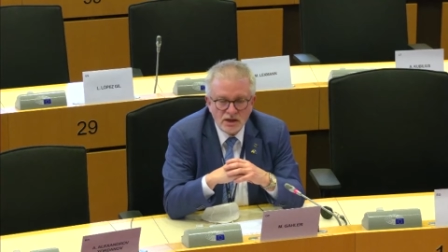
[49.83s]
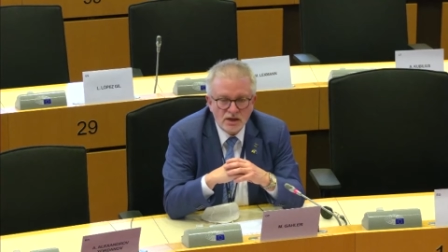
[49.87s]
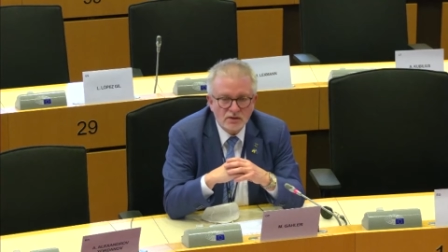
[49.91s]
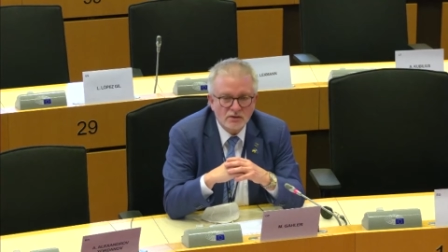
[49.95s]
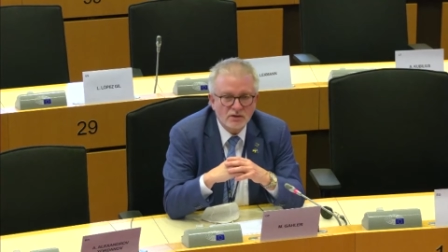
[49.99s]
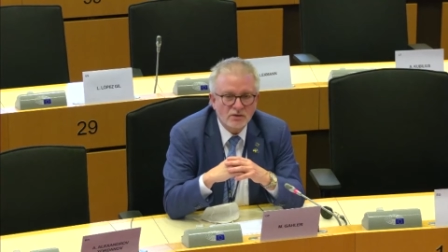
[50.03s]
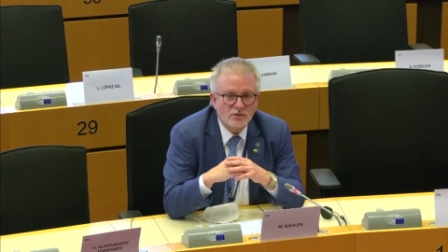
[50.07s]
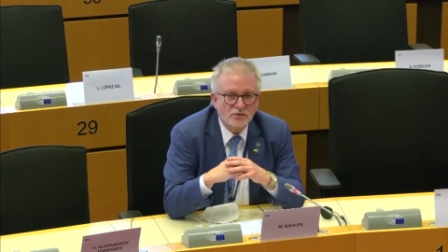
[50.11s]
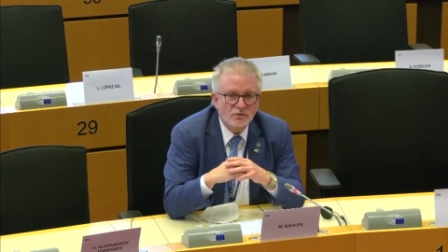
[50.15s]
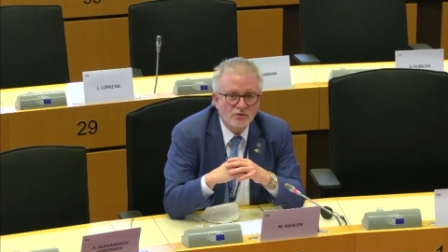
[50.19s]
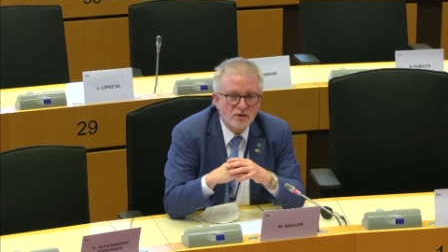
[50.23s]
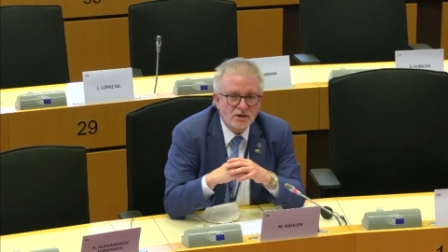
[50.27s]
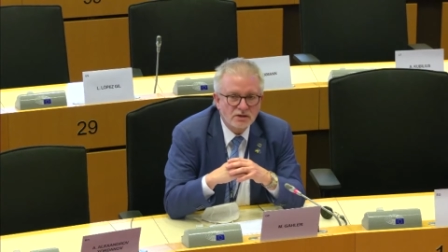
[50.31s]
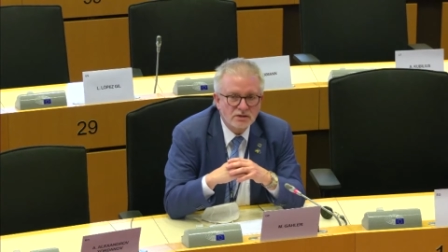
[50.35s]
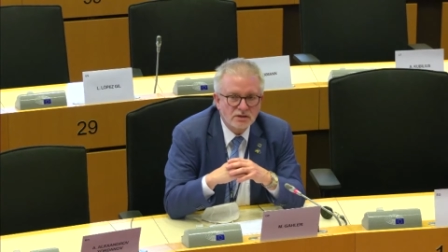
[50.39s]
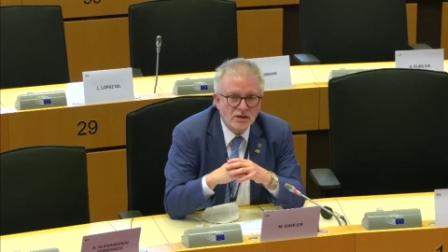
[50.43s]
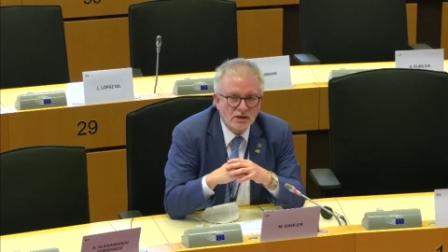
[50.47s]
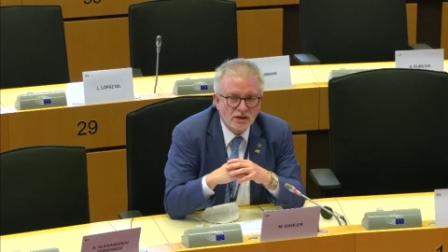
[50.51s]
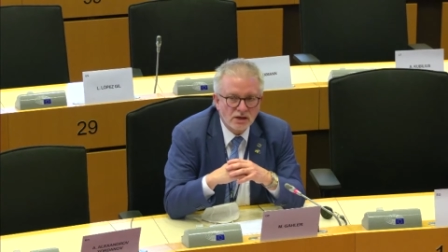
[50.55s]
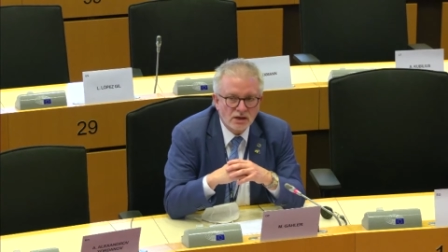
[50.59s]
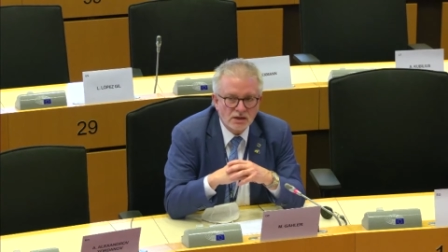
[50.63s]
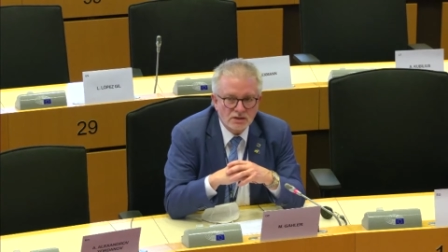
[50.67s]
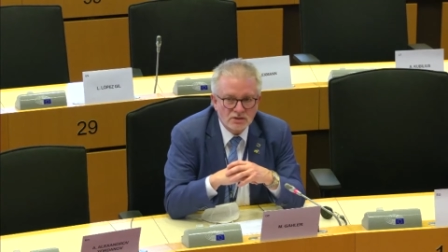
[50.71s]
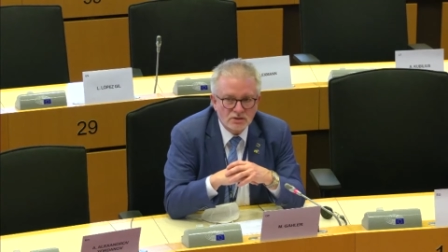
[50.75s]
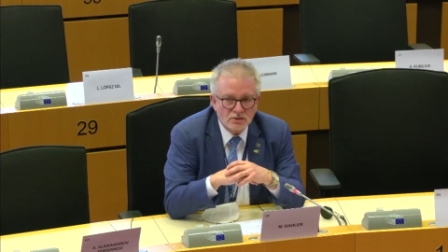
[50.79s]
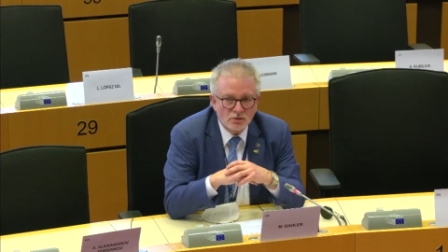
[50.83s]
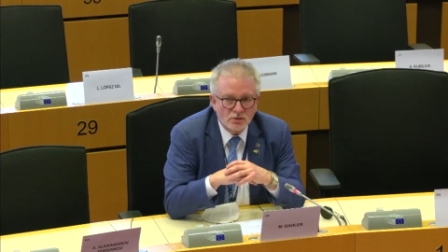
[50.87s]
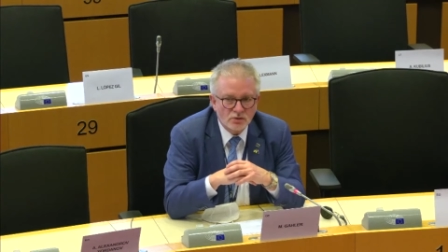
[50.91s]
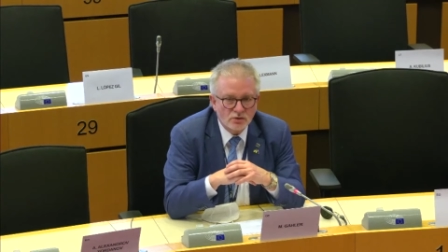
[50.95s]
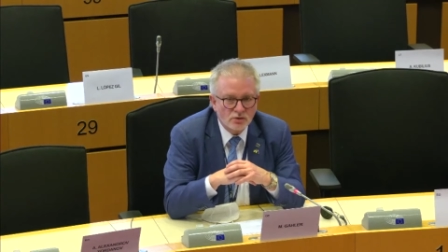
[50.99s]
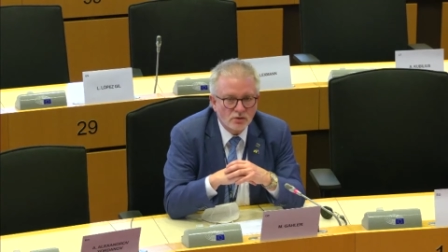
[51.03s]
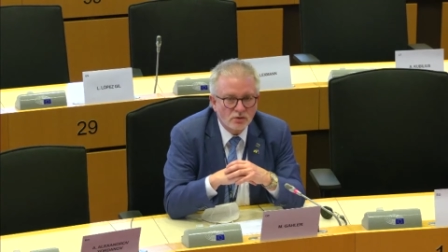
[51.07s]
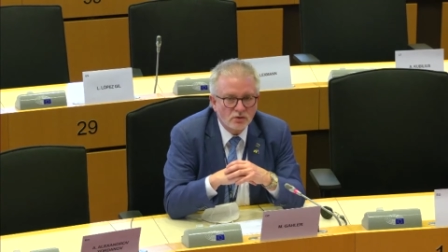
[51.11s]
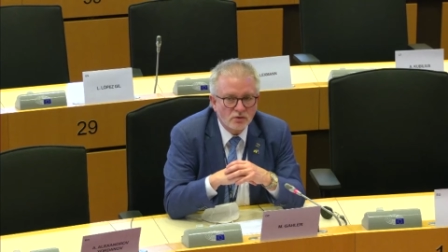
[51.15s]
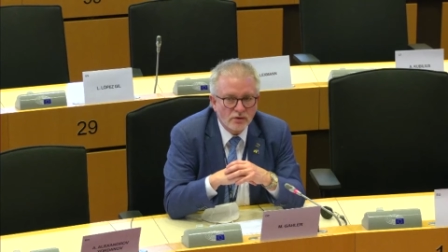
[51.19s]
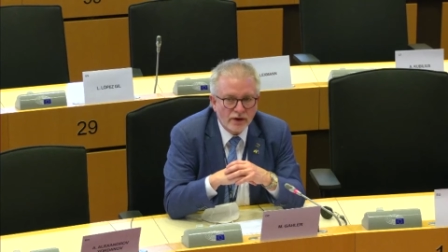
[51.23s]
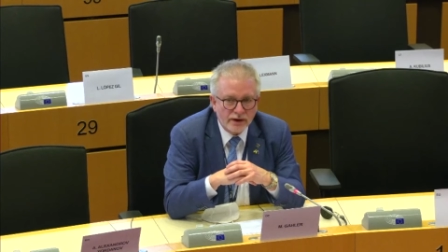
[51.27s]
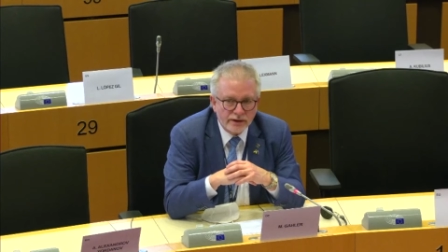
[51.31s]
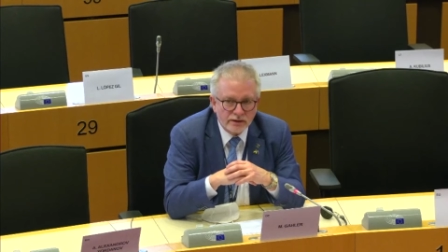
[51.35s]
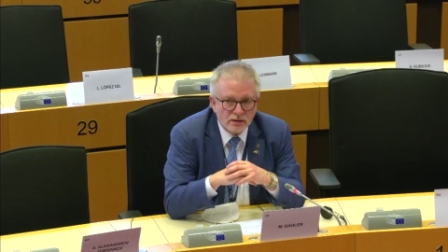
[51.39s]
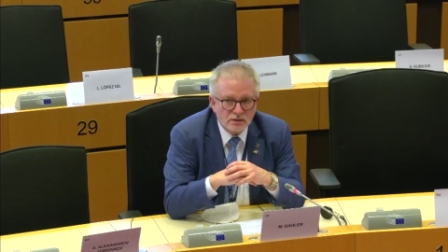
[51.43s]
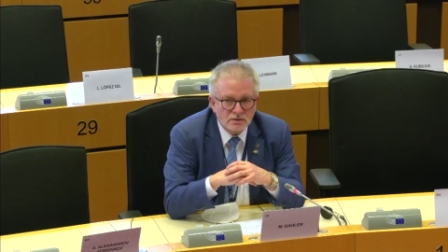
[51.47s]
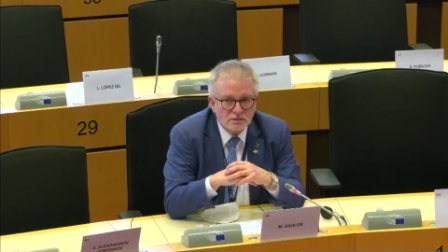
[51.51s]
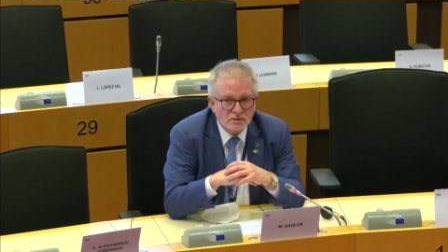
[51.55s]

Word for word: neither threatening us nor Ukraine.